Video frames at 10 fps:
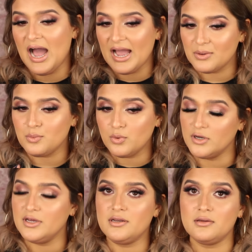I
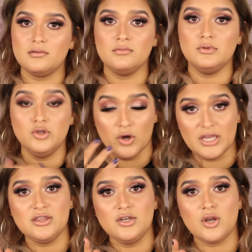would look
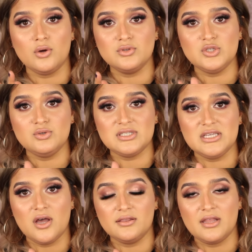at the notes you
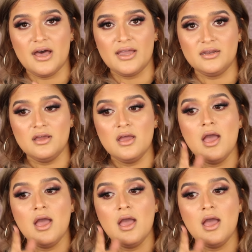see online,